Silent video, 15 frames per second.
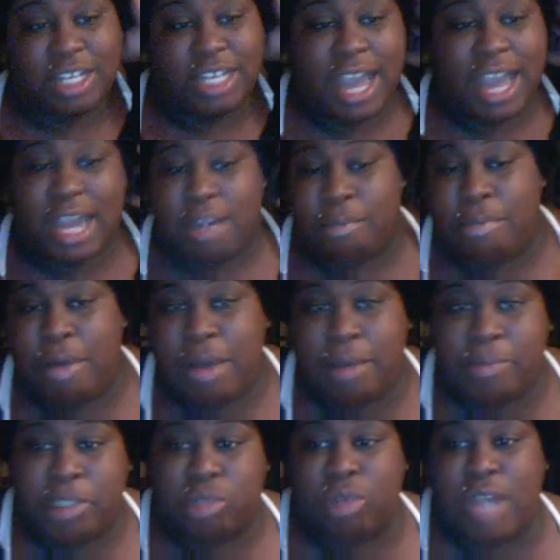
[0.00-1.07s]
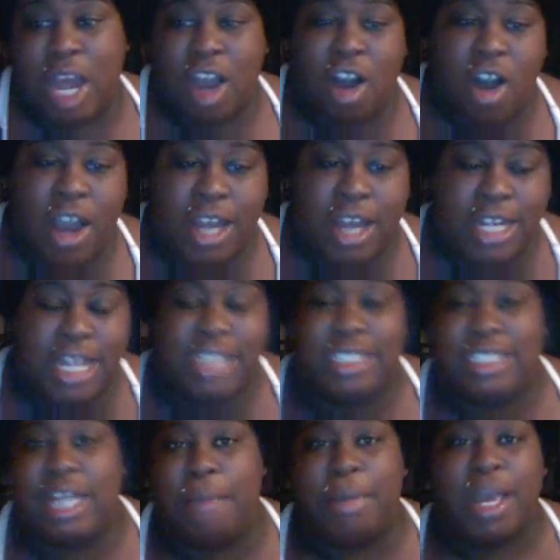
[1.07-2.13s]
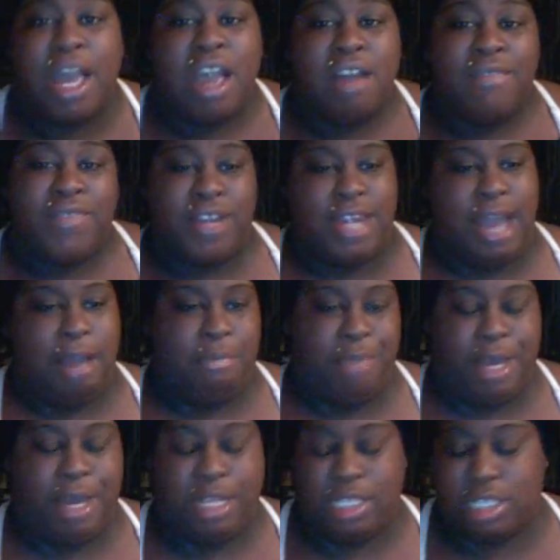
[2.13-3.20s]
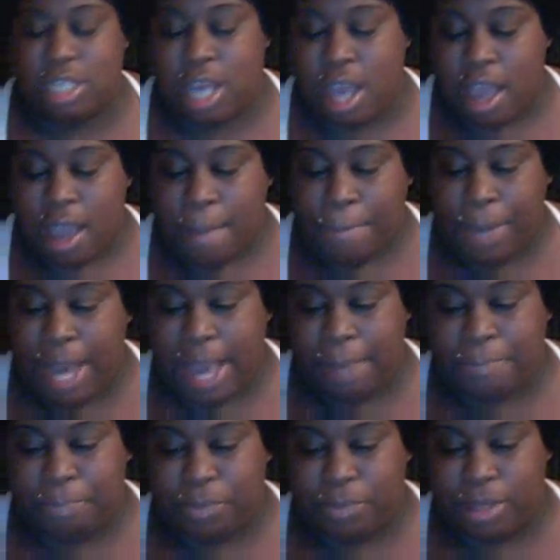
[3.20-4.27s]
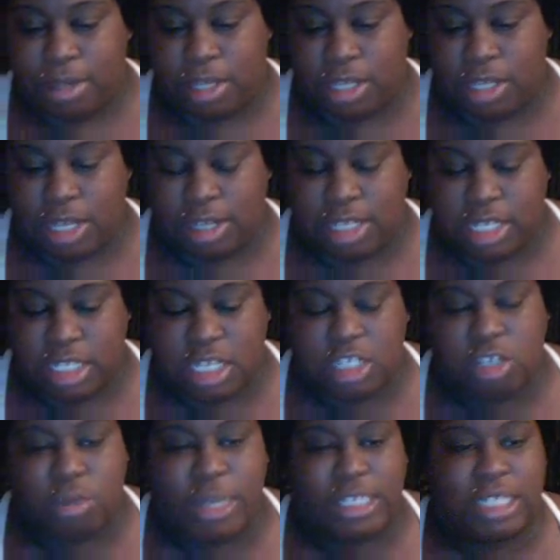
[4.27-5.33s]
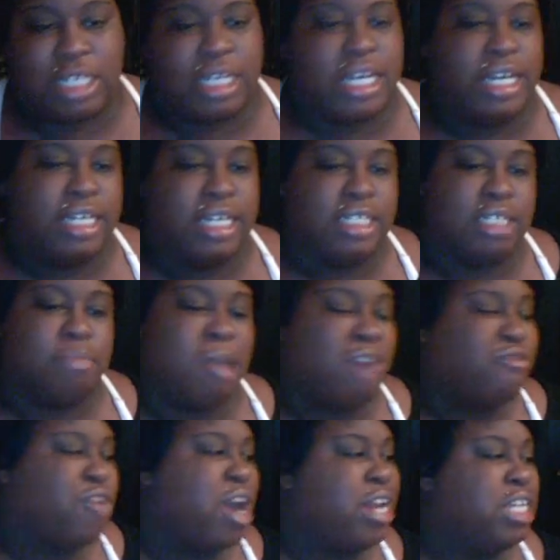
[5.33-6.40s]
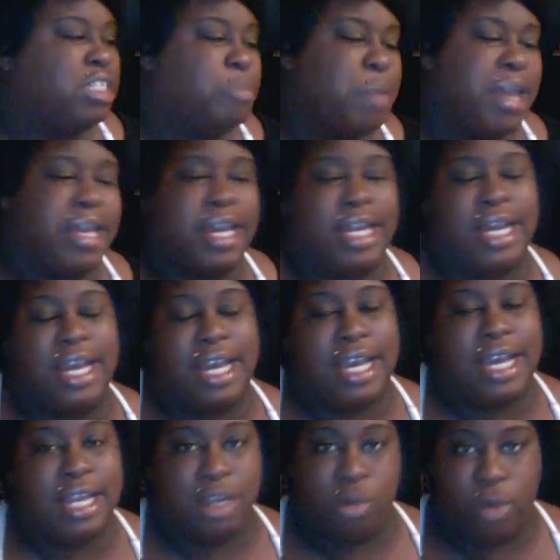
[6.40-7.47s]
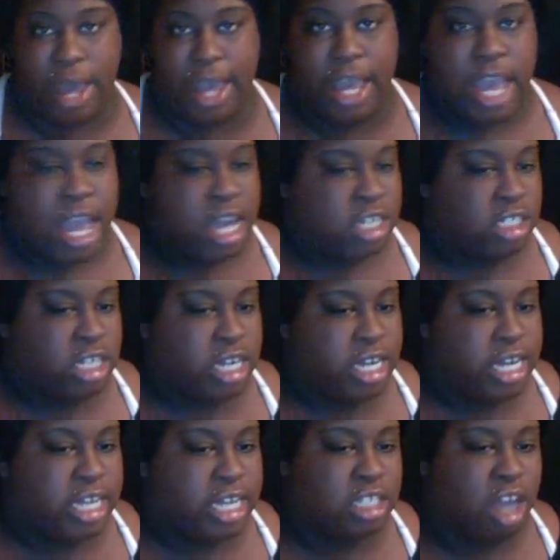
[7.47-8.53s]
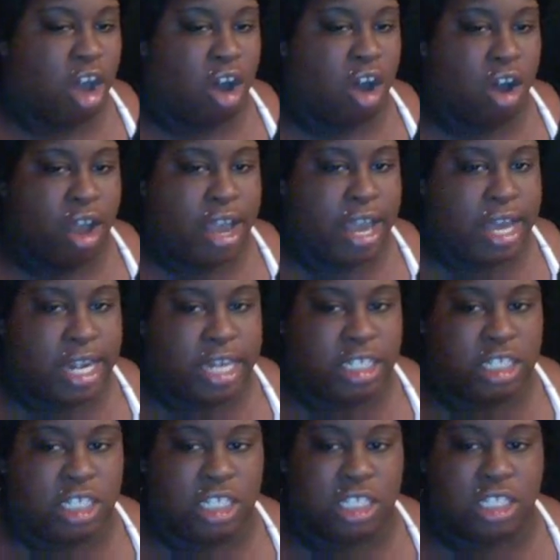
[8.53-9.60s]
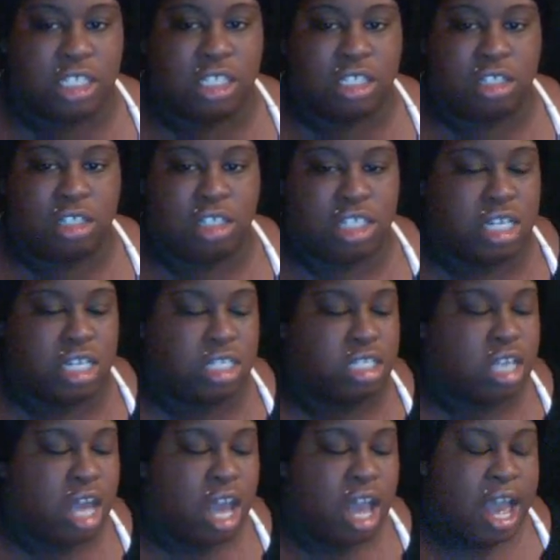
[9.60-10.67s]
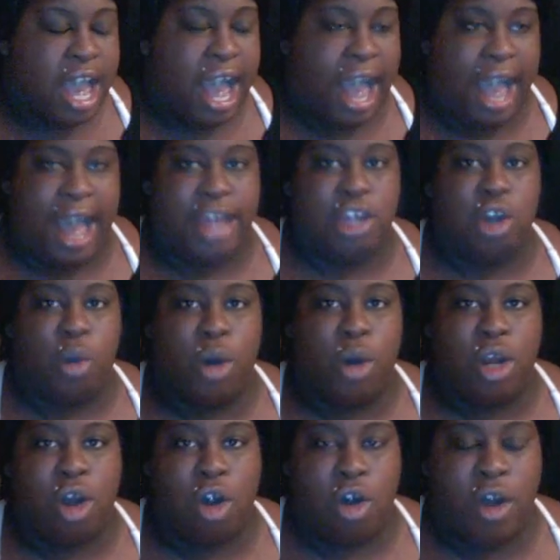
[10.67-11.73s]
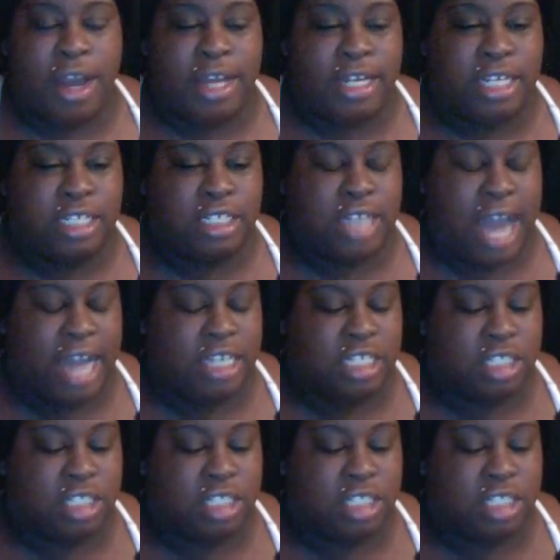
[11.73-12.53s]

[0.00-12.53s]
that hit them in between their heart and their stomach for 9 months. But the situation is, my friend is pig-headed anyway. She is hard-headed. She's just, I know it all, and I